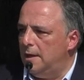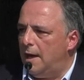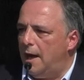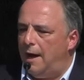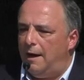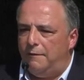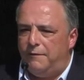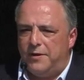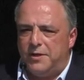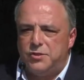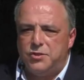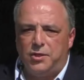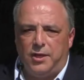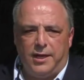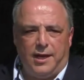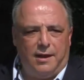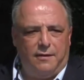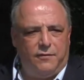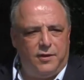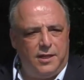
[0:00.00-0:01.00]

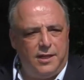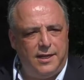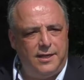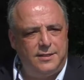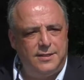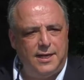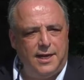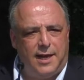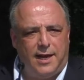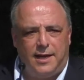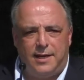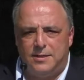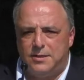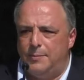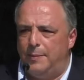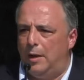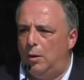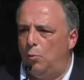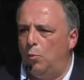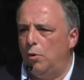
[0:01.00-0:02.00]
Obviously, everything today is
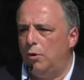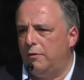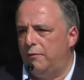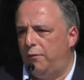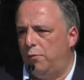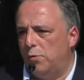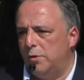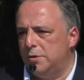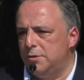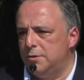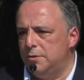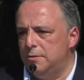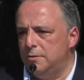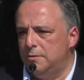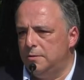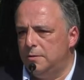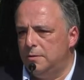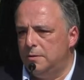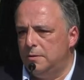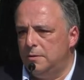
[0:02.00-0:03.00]
about workforce.
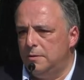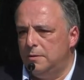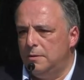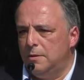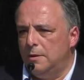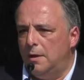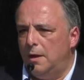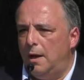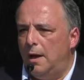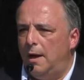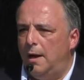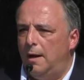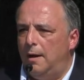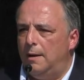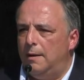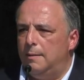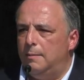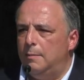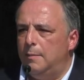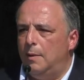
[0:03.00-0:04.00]

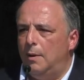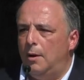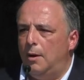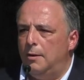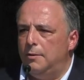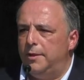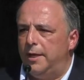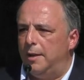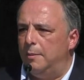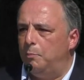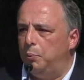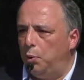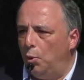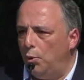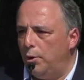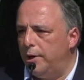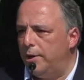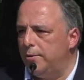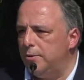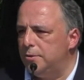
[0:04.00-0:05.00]
Uh, the
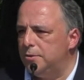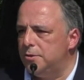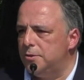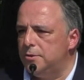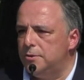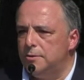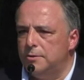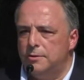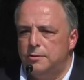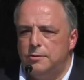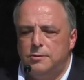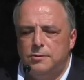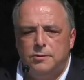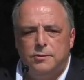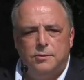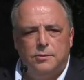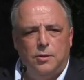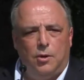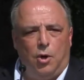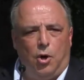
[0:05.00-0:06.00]
employers,
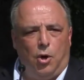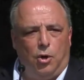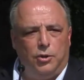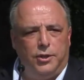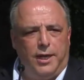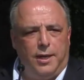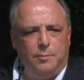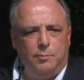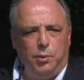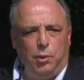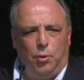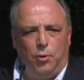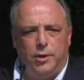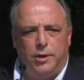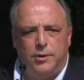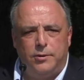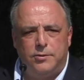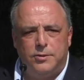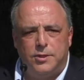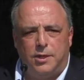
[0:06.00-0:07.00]
all the
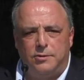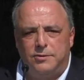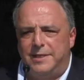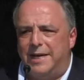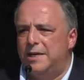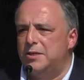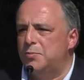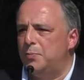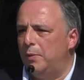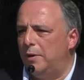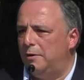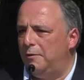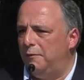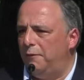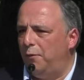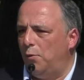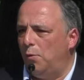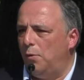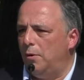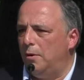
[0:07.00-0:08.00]
employers are desperate
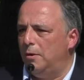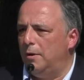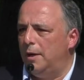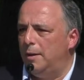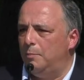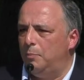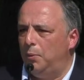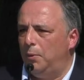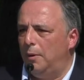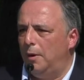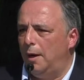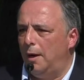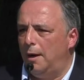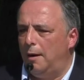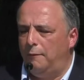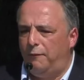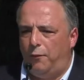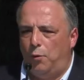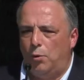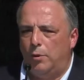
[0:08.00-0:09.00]
for, uh,
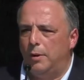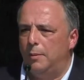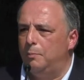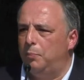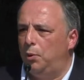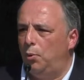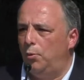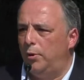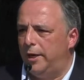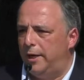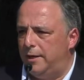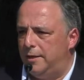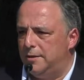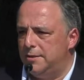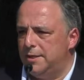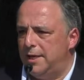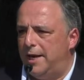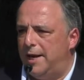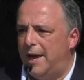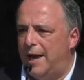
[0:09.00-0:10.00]
for
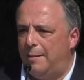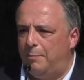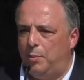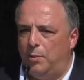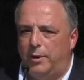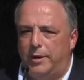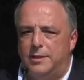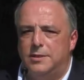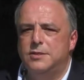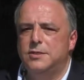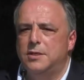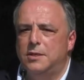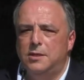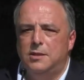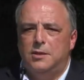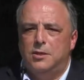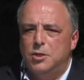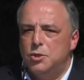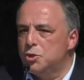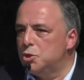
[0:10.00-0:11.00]
employees and applicants.
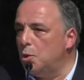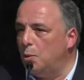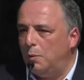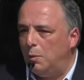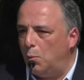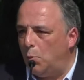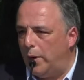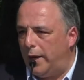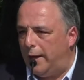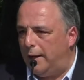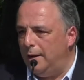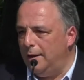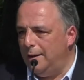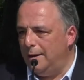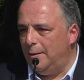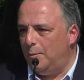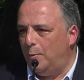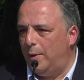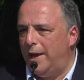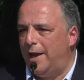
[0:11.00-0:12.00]
So are we.
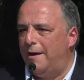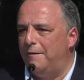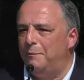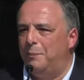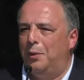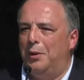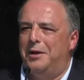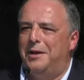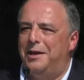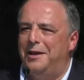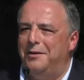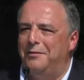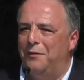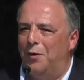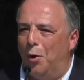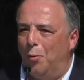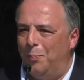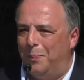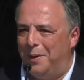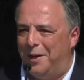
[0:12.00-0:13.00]
We have plenty of
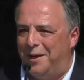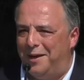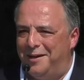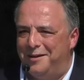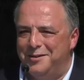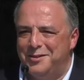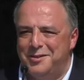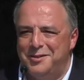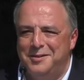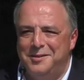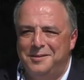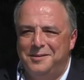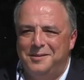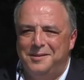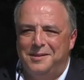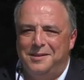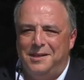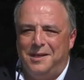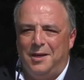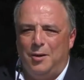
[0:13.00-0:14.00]
openings
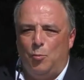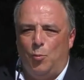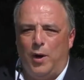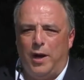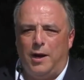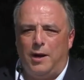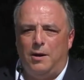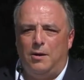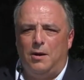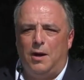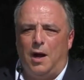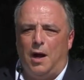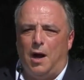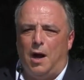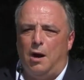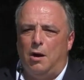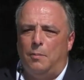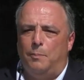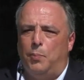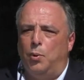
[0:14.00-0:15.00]
where
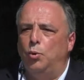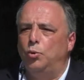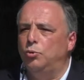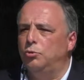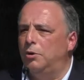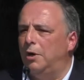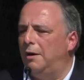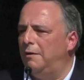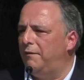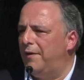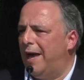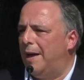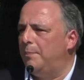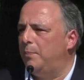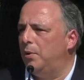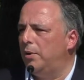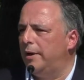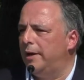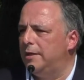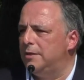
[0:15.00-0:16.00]
our pool of
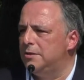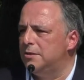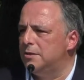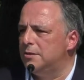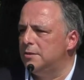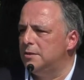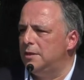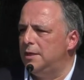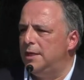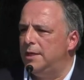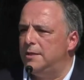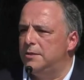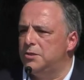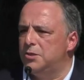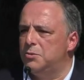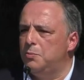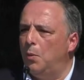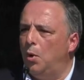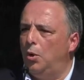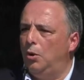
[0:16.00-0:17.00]
applicants is
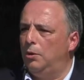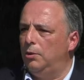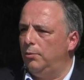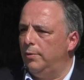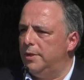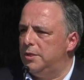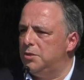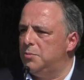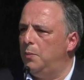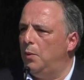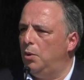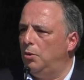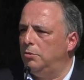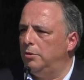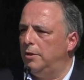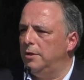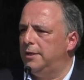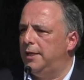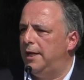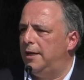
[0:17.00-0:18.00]
smaller and
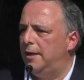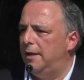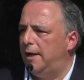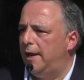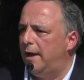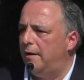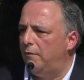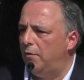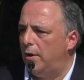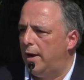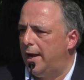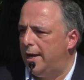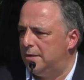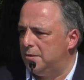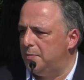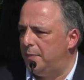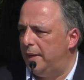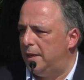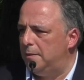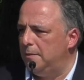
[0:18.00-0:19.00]
smaller than it ever
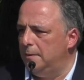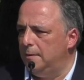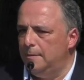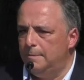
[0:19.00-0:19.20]
has been.